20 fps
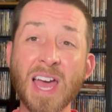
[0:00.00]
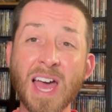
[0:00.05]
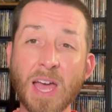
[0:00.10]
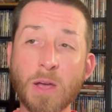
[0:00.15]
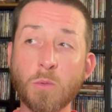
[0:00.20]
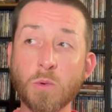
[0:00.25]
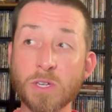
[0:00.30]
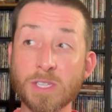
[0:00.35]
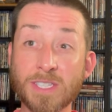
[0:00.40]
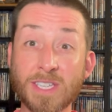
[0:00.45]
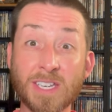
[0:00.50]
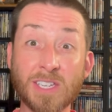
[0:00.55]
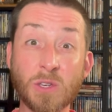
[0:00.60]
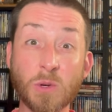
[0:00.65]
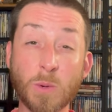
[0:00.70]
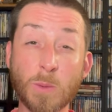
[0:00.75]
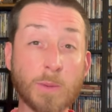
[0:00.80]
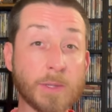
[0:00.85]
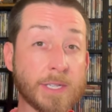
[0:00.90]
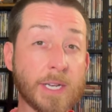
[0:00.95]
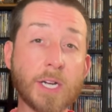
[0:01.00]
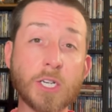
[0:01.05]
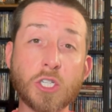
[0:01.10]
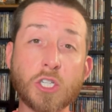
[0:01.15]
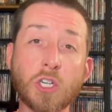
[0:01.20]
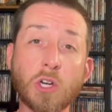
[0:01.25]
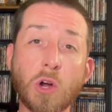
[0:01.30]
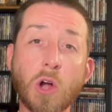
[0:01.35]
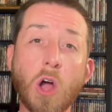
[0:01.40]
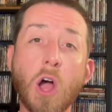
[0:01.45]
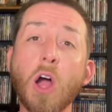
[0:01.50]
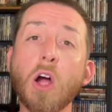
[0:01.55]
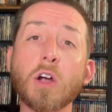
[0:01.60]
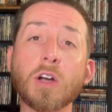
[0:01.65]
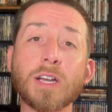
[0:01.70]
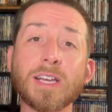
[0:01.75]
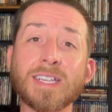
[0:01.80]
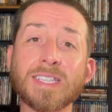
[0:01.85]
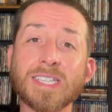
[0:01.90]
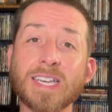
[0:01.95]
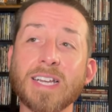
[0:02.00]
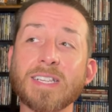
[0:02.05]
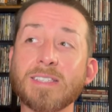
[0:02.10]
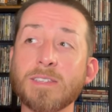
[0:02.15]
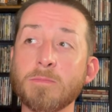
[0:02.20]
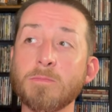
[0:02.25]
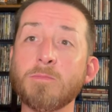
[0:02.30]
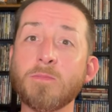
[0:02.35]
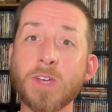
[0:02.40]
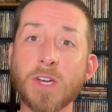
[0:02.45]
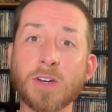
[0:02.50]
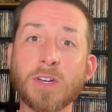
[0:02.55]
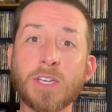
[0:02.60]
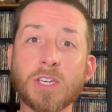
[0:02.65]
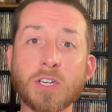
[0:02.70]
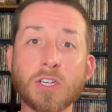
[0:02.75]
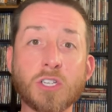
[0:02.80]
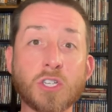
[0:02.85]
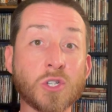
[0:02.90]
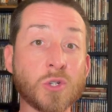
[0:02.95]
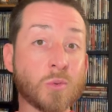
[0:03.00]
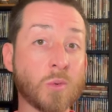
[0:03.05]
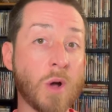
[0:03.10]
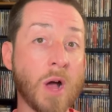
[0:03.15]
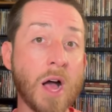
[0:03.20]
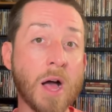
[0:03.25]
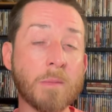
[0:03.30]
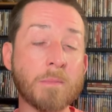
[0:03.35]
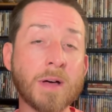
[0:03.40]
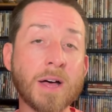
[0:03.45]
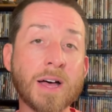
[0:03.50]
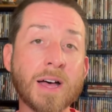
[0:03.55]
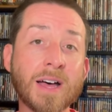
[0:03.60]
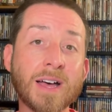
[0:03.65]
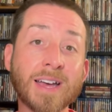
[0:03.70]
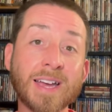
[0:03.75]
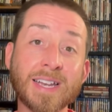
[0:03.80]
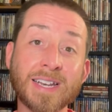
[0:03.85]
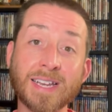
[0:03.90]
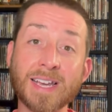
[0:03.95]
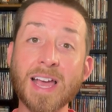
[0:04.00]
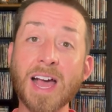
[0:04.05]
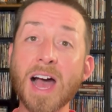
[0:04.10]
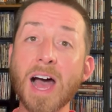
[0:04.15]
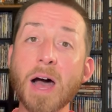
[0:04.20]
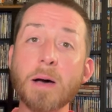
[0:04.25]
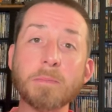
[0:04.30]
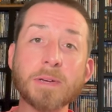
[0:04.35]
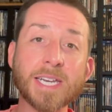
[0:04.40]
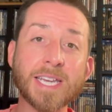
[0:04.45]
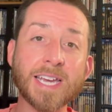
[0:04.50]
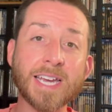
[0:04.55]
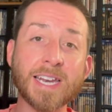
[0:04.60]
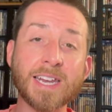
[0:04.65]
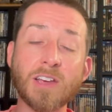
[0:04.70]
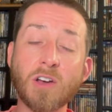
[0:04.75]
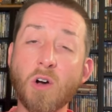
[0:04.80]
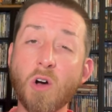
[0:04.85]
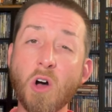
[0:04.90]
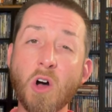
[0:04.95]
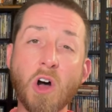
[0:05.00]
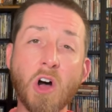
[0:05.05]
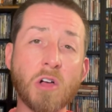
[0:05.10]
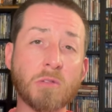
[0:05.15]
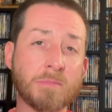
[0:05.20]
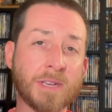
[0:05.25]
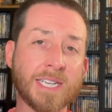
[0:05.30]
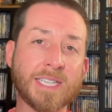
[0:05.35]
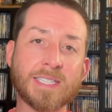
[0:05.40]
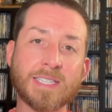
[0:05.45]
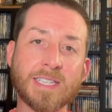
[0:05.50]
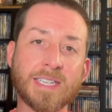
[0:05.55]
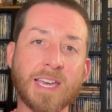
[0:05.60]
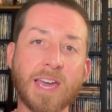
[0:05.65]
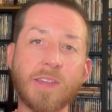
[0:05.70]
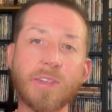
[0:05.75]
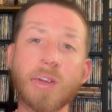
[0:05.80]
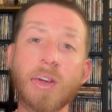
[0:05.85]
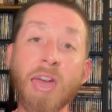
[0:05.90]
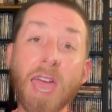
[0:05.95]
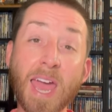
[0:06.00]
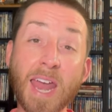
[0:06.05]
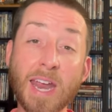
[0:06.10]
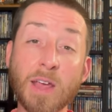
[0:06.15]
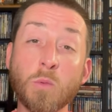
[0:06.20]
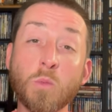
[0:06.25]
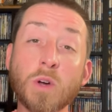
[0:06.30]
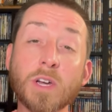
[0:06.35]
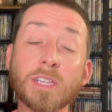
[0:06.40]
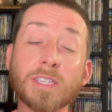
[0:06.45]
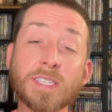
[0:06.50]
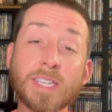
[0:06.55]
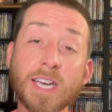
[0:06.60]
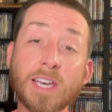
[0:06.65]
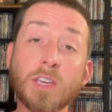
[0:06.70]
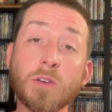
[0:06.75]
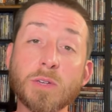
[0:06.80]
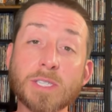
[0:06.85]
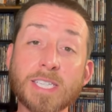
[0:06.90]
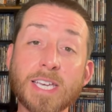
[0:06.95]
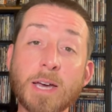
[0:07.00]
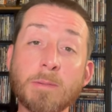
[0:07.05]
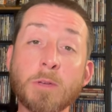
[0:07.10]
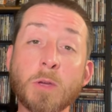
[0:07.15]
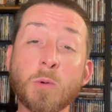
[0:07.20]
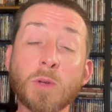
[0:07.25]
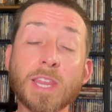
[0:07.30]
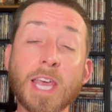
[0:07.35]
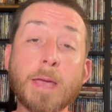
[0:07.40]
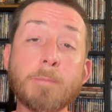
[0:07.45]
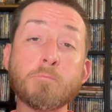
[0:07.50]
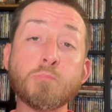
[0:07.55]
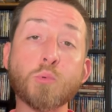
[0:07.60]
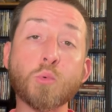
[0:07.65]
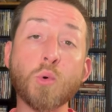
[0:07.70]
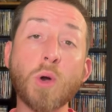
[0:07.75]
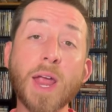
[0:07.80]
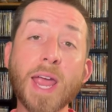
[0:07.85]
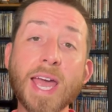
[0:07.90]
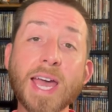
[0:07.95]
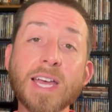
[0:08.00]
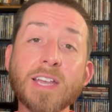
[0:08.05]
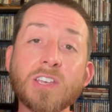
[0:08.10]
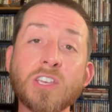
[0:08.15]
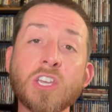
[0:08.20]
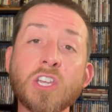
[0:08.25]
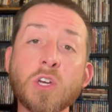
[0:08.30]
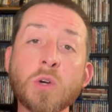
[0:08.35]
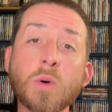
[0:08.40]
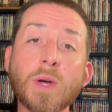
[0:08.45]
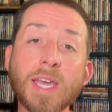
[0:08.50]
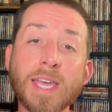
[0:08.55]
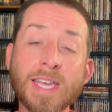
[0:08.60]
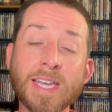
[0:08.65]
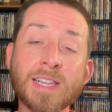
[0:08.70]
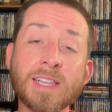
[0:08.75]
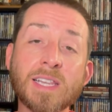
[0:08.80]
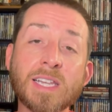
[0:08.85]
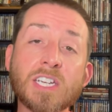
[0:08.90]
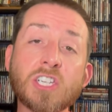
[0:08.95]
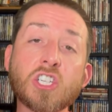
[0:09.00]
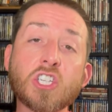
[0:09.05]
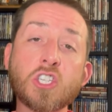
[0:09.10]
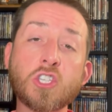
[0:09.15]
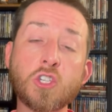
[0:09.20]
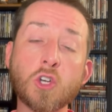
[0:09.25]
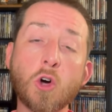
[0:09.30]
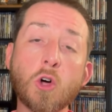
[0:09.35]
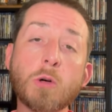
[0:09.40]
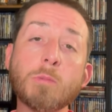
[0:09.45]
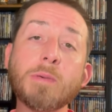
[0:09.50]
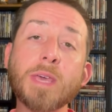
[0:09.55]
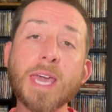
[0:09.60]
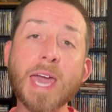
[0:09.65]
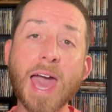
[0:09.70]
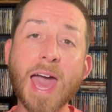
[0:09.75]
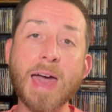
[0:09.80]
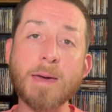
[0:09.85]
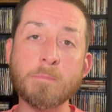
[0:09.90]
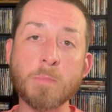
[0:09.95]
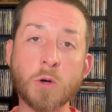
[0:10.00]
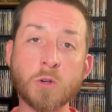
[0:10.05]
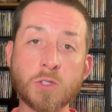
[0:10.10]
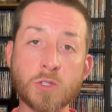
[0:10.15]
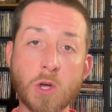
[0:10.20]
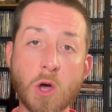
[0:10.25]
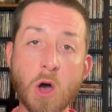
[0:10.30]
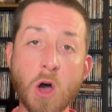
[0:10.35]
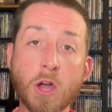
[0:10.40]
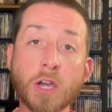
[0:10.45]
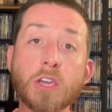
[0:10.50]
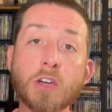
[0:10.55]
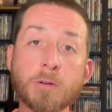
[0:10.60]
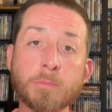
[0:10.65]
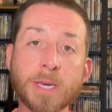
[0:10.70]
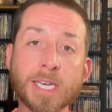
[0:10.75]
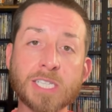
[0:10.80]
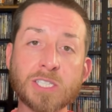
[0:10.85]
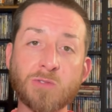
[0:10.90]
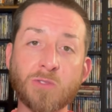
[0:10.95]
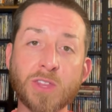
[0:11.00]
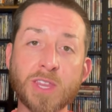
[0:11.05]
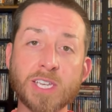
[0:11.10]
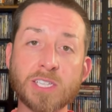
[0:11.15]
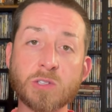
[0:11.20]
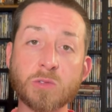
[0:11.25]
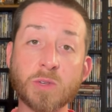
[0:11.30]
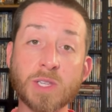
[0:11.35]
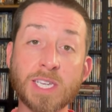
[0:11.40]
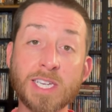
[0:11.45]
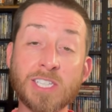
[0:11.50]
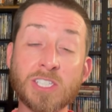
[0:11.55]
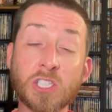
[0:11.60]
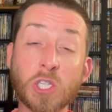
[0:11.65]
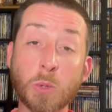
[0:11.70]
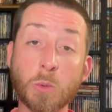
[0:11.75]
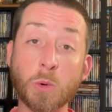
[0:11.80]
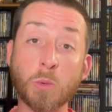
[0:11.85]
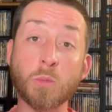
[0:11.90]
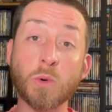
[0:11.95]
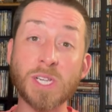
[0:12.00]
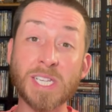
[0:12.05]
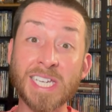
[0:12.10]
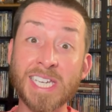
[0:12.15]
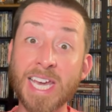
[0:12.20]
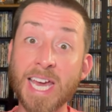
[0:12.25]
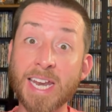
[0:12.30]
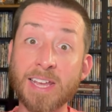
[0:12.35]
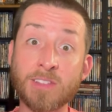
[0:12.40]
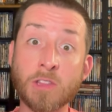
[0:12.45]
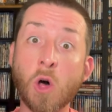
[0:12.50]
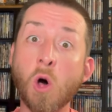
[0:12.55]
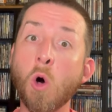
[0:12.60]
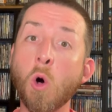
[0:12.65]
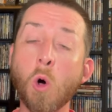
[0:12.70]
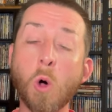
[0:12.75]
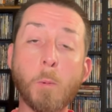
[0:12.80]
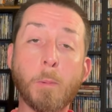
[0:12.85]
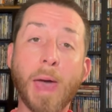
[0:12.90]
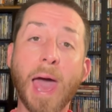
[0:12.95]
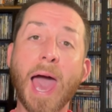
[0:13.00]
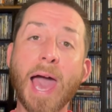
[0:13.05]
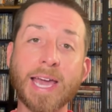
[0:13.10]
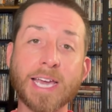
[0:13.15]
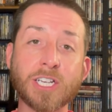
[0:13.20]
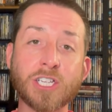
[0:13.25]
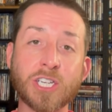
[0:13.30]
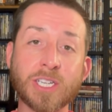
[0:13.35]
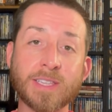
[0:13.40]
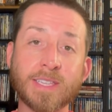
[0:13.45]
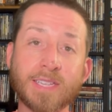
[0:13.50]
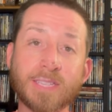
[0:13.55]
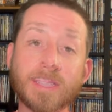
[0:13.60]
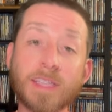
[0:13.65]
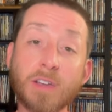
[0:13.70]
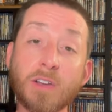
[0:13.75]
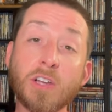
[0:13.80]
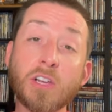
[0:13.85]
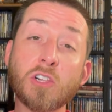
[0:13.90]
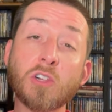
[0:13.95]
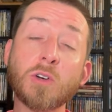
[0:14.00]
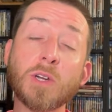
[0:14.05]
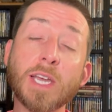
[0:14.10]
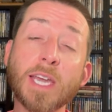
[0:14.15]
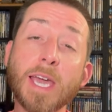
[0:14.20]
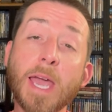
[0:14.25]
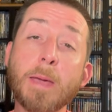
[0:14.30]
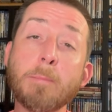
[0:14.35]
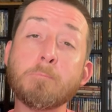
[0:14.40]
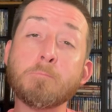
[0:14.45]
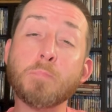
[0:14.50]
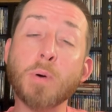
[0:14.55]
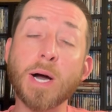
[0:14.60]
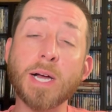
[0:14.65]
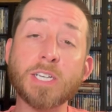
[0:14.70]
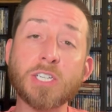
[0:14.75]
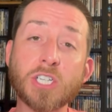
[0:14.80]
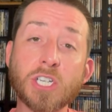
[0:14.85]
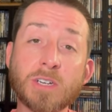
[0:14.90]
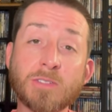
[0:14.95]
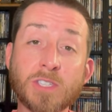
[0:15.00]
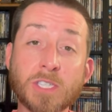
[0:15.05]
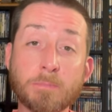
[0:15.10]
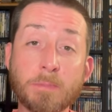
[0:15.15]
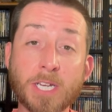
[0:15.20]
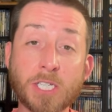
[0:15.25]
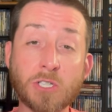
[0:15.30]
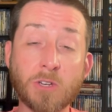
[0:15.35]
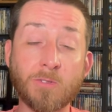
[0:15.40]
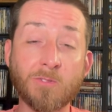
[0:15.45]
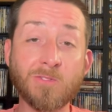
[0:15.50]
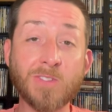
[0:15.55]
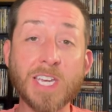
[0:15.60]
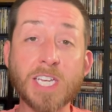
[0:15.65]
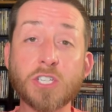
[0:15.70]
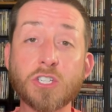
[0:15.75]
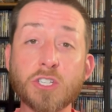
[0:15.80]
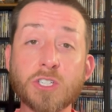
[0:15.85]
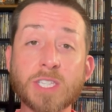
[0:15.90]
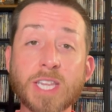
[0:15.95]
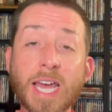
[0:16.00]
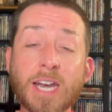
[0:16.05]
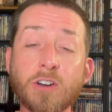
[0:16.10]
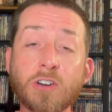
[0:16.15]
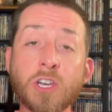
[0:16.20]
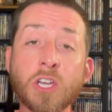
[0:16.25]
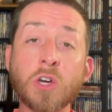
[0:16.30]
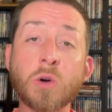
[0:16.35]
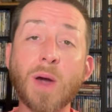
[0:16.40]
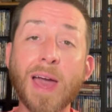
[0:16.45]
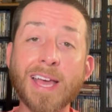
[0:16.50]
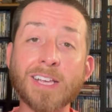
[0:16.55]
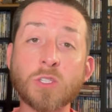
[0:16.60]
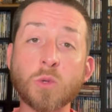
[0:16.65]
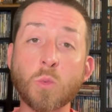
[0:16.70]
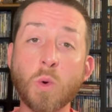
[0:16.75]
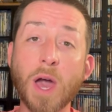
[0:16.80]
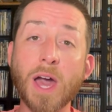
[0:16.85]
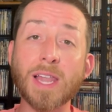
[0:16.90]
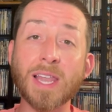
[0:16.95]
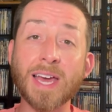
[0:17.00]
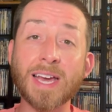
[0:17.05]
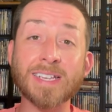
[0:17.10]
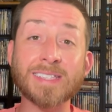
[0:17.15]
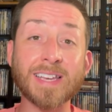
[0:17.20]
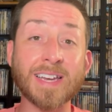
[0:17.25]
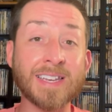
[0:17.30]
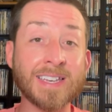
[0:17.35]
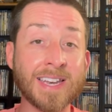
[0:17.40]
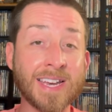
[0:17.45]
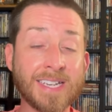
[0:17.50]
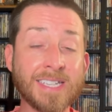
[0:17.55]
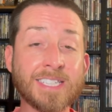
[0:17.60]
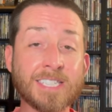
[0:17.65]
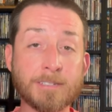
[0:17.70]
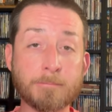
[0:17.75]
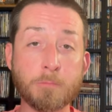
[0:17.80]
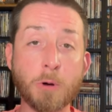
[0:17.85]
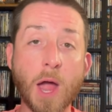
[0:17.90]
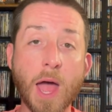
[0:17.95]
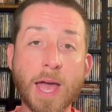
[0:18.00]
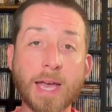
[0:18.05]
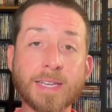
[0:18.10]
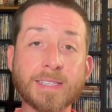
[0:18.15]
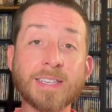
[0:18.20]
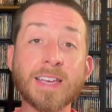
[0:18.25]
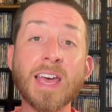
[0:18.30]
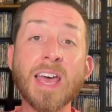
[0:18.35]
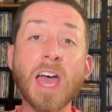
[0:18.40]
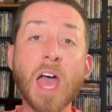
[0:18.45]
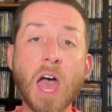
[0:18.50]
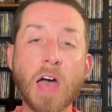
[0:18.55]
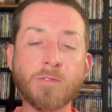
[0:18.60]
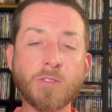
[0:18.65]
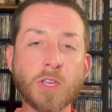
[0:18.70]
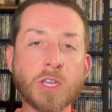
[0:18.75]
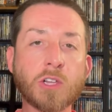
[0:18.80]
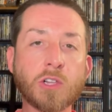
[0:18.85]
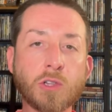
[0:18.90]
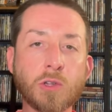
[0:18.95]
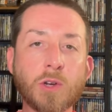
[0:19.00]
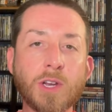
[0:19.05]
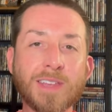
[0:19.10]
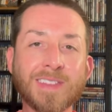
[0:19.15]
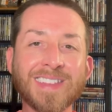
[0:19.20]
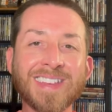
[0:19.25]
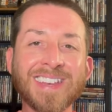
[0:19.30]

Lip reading: I will tell you, it will touch your heart. It's got some very good drama and comedy in it, all mixed together. And I will tell you, it's coming with a brand new English Dolby Atmos audio mix for this release. So we're really getting the whole package in this. They're including a bunch of special features that are new, as well as a nice surprise of including the